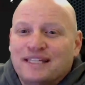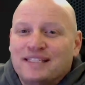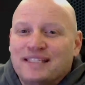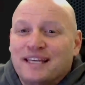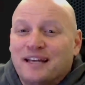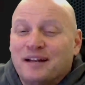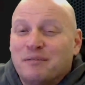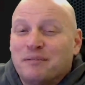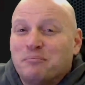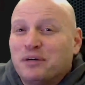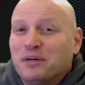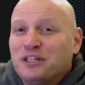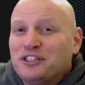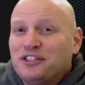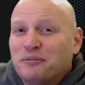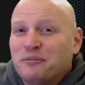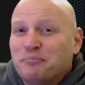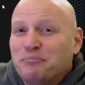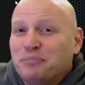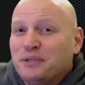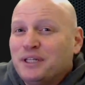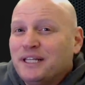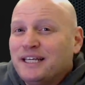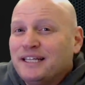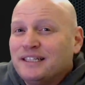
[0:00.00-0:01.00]
He's got a bunch
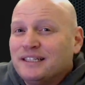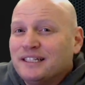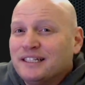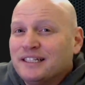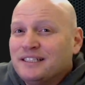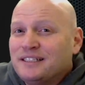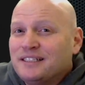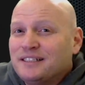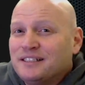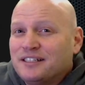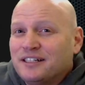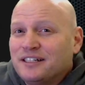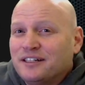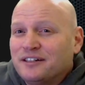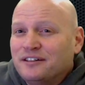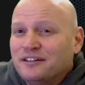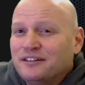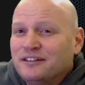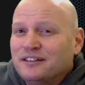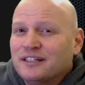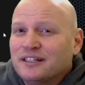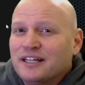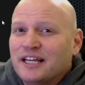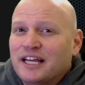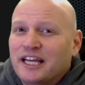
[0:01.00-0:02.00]
of playlists
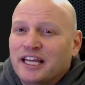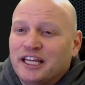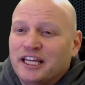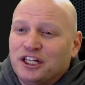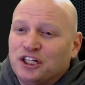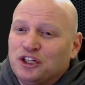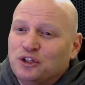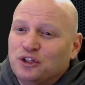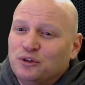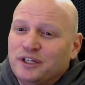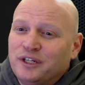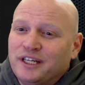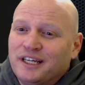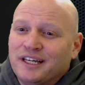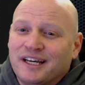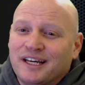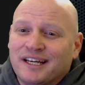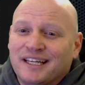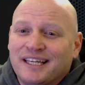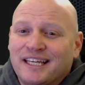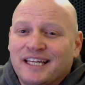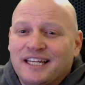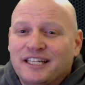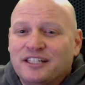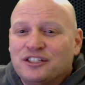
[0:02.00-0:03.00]
here, including
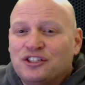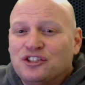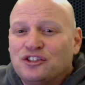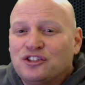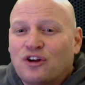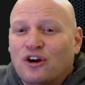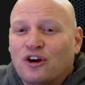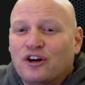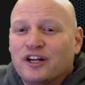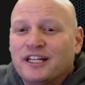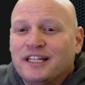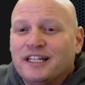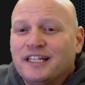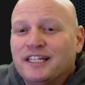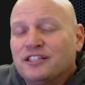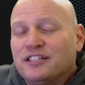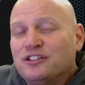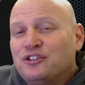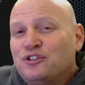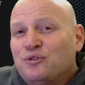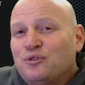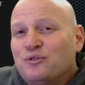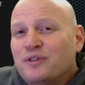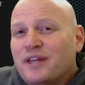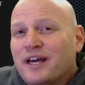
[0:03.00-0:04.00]
a Getting Started
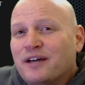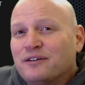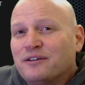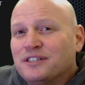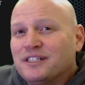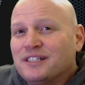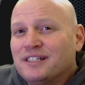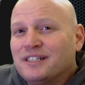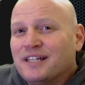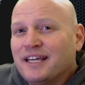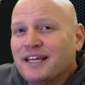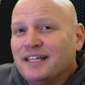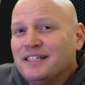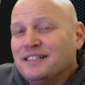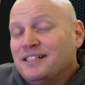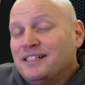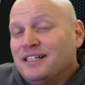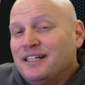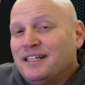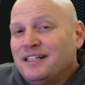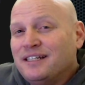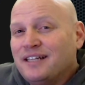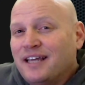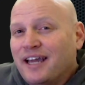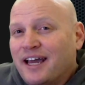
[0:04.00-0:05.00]
in
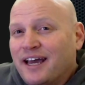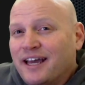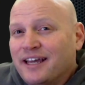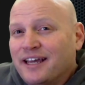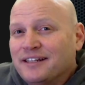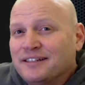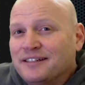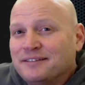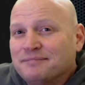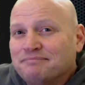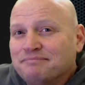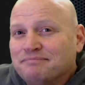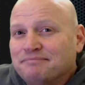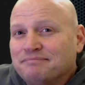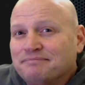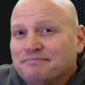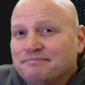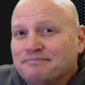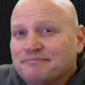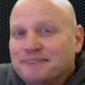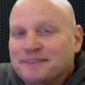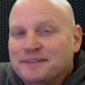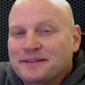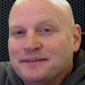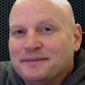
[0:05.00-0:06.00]
2019 guide.
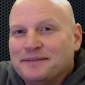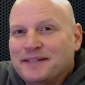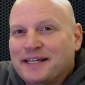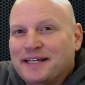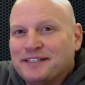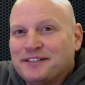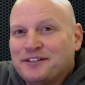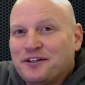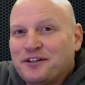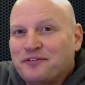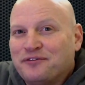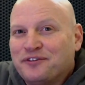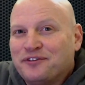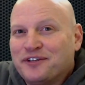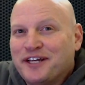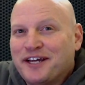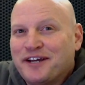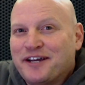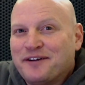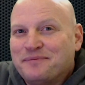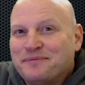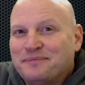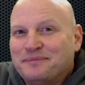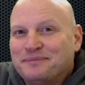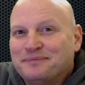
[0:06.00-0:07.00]
That's all
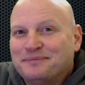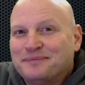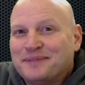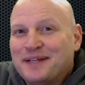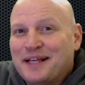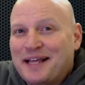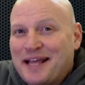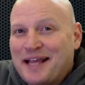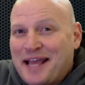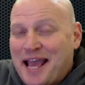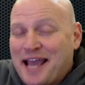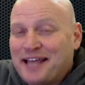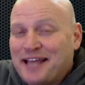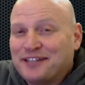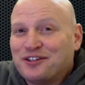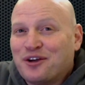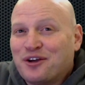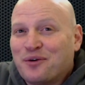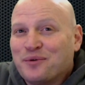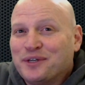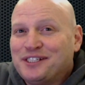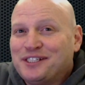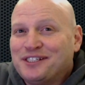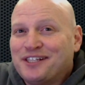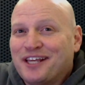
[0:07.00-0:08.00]
now. As
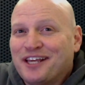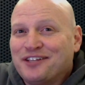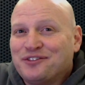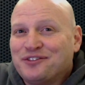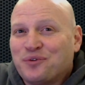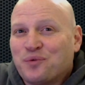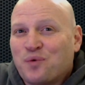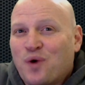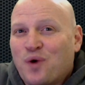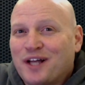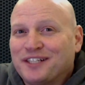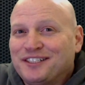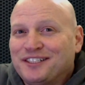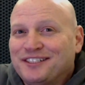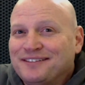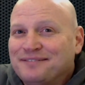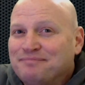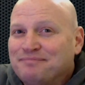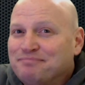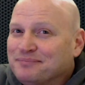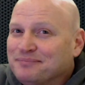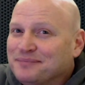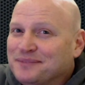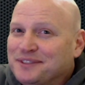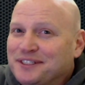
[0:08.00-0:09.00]
always, thanks for
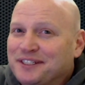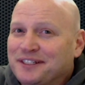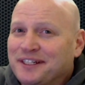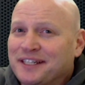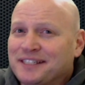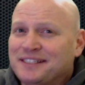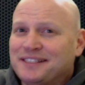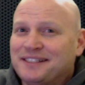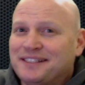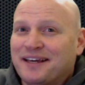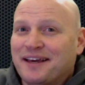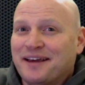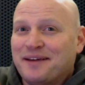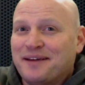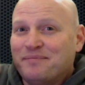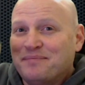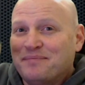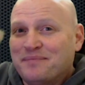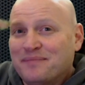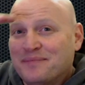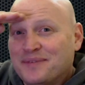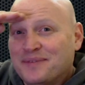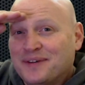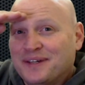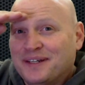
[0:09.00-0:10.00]
watching. Till next
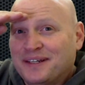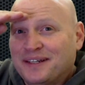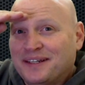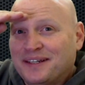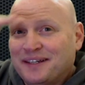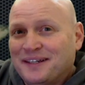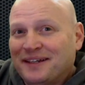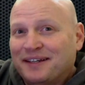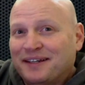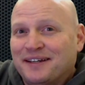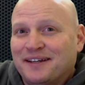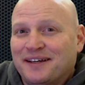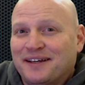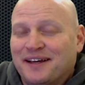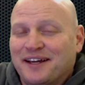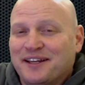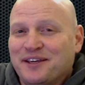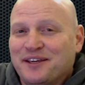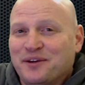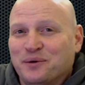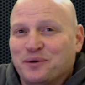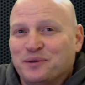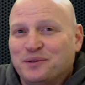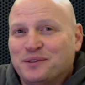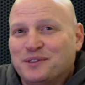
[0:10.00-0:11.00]
time,
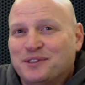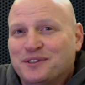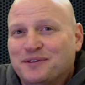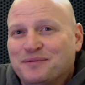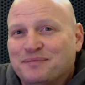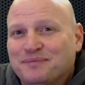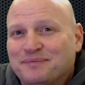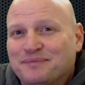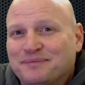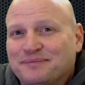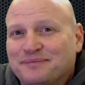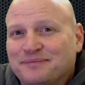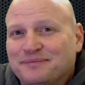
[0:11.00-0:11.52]
Adios.